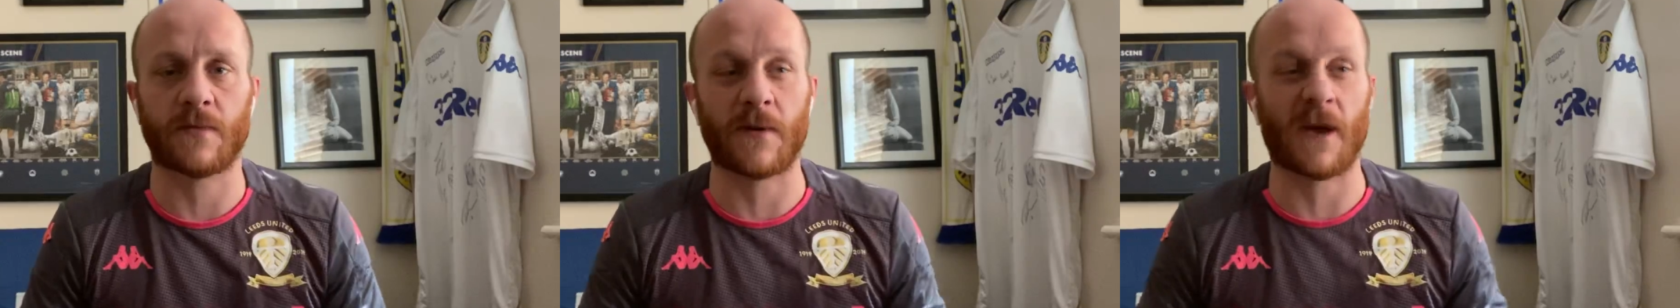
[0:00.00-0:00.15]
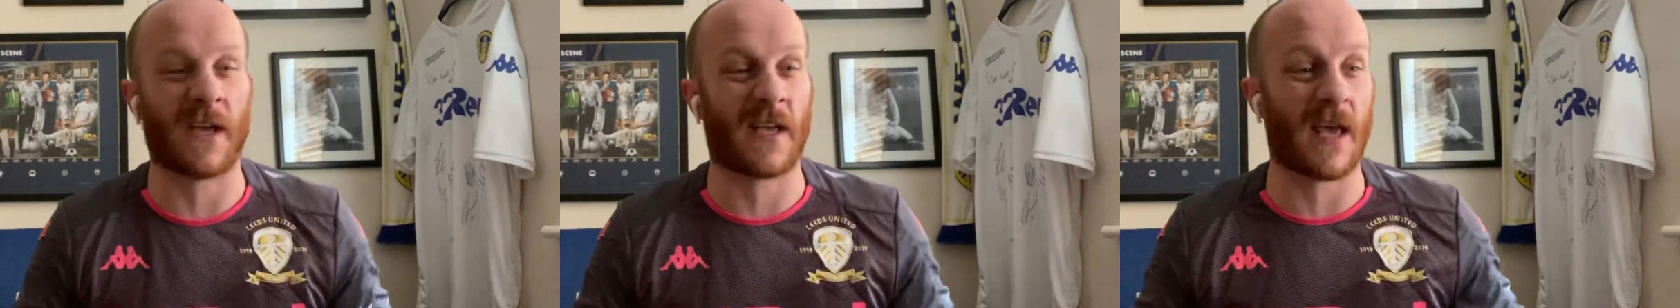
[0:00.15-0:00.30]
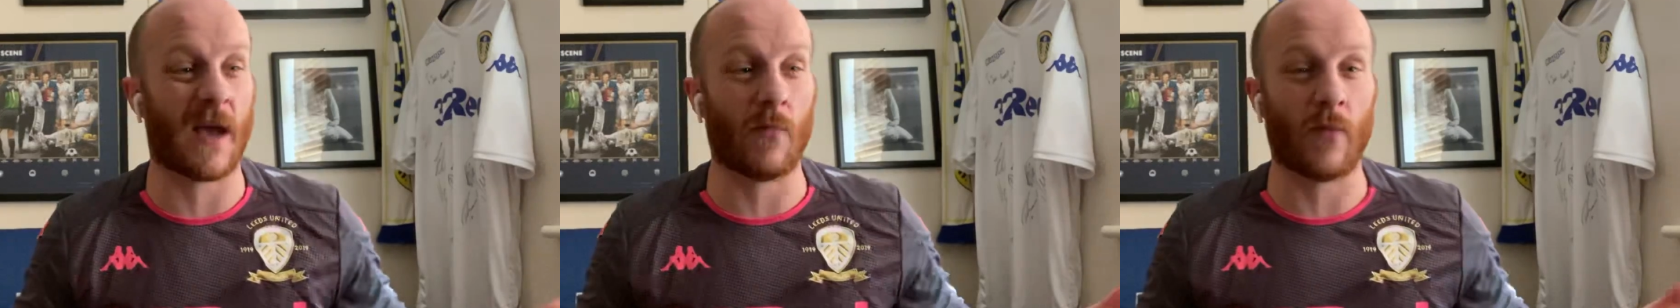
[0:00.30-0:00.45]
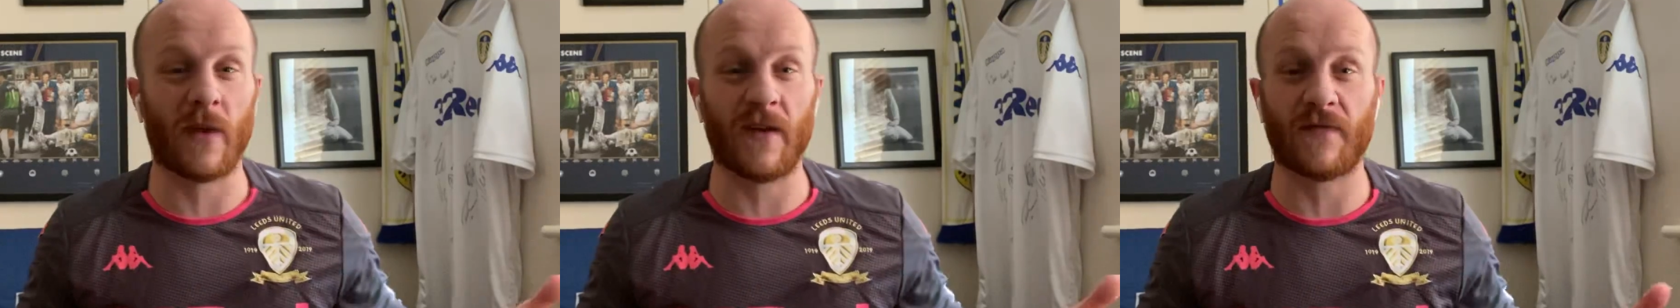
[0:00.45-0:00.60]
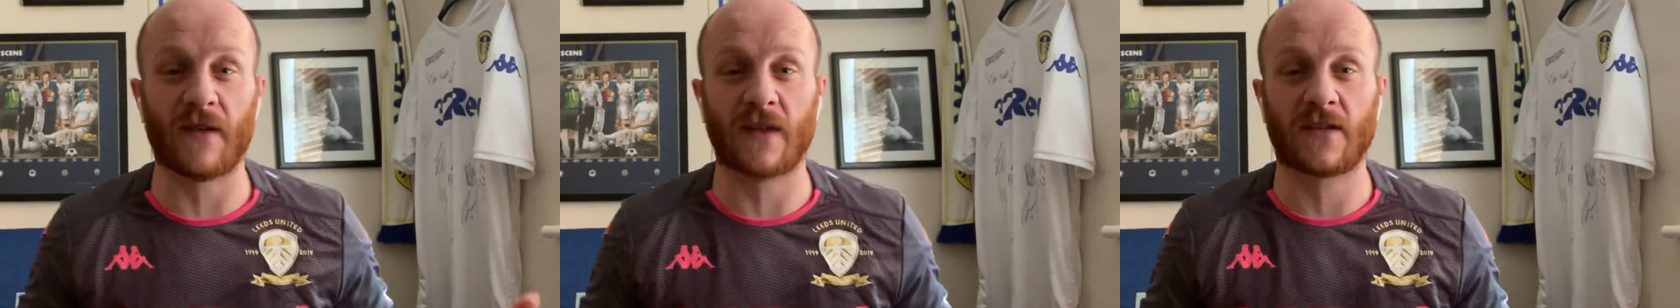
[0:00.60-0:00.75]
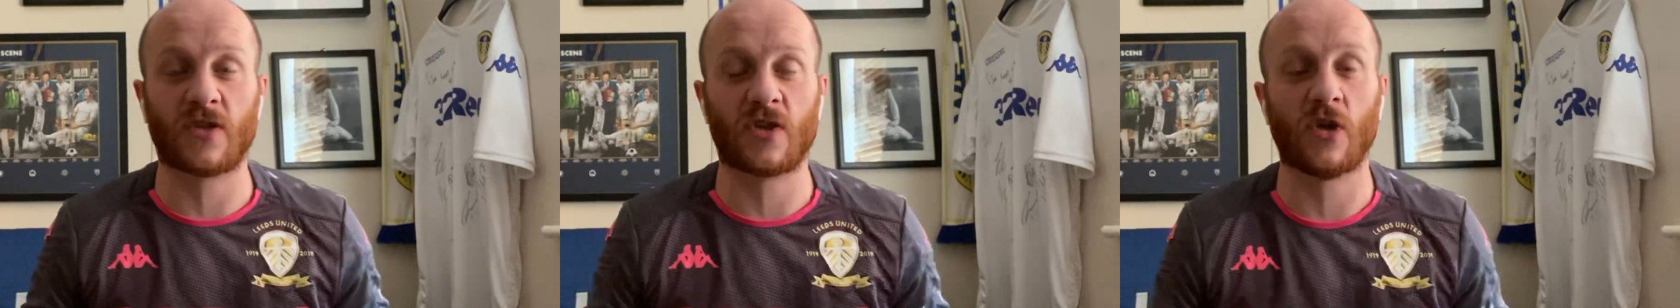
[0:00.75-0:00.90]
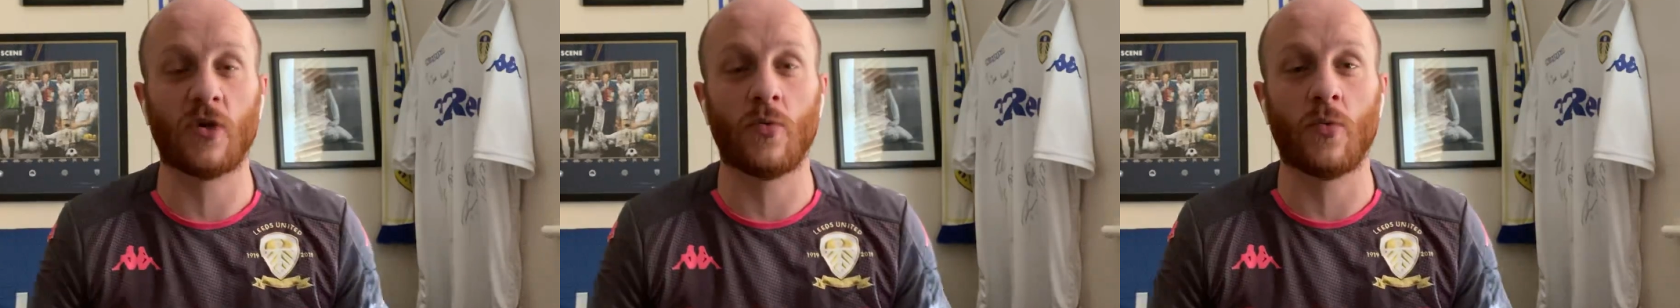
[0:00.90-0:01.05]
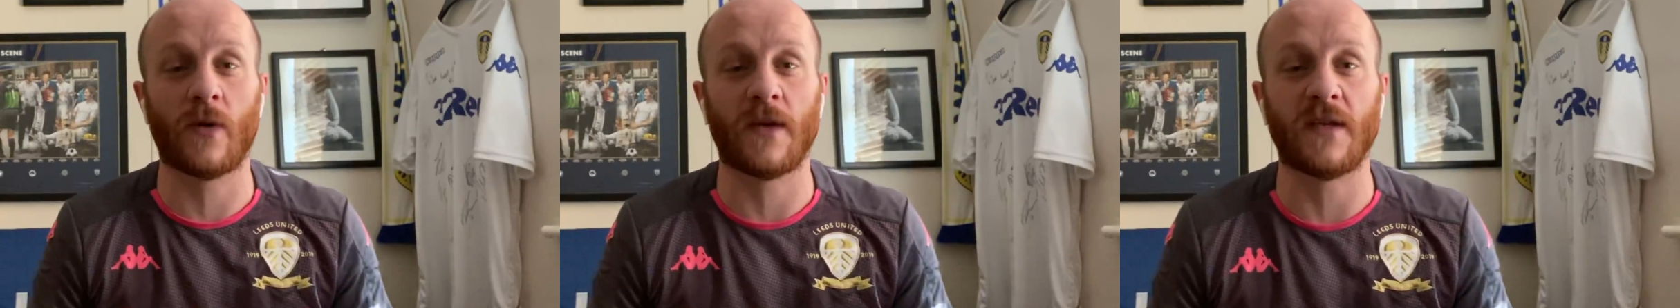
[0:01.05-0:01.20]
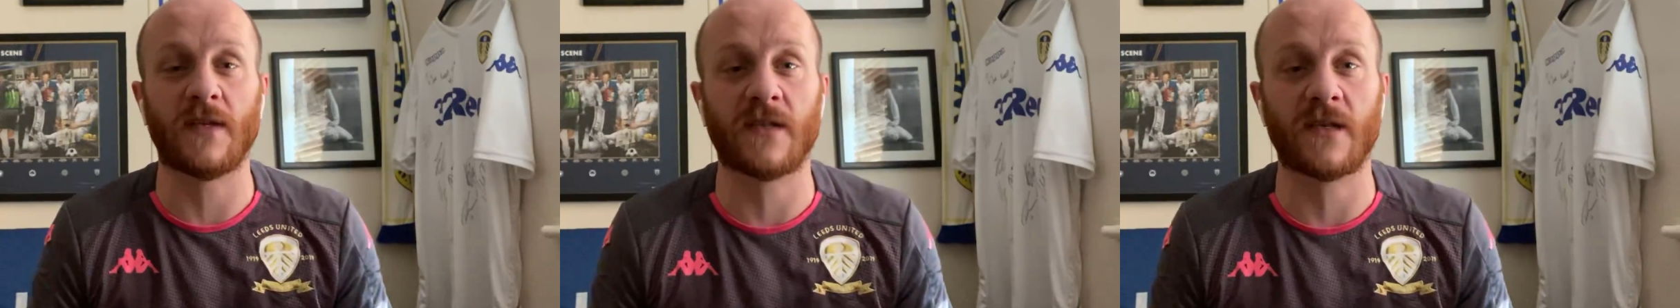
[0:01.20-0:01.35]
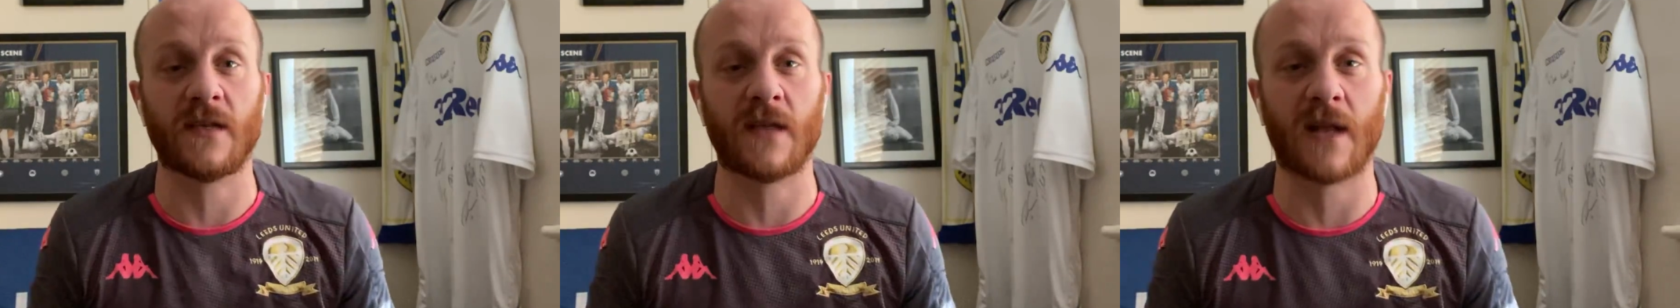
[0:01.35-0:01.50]
but again, we've had 2
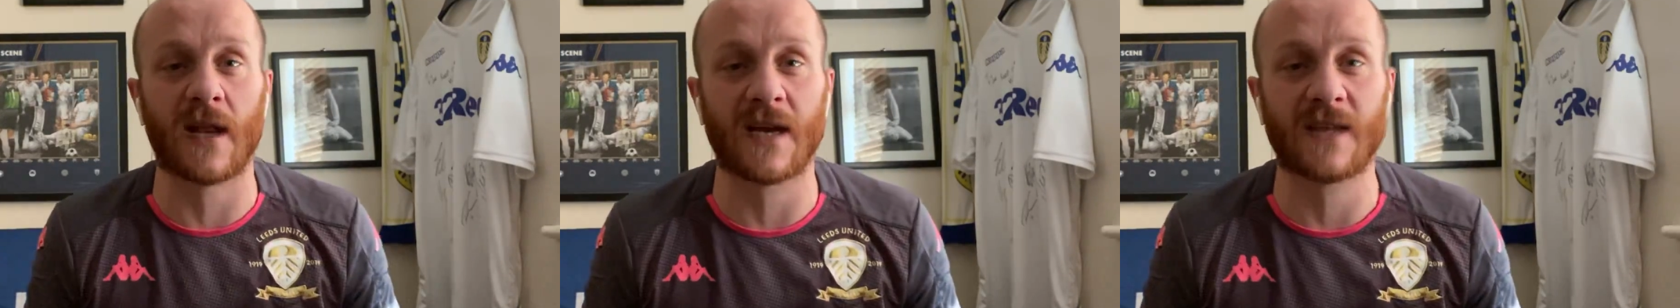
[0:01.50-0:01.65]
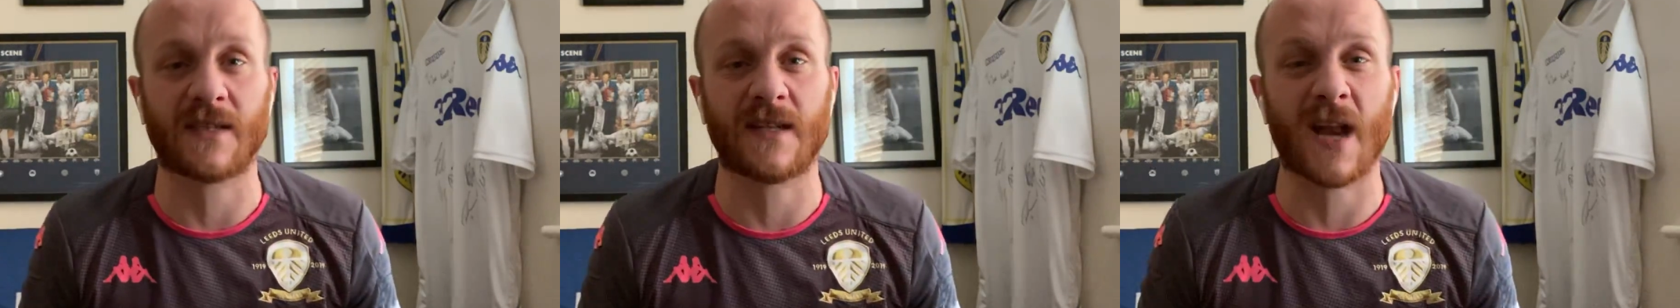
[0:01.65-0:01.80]
wins in the last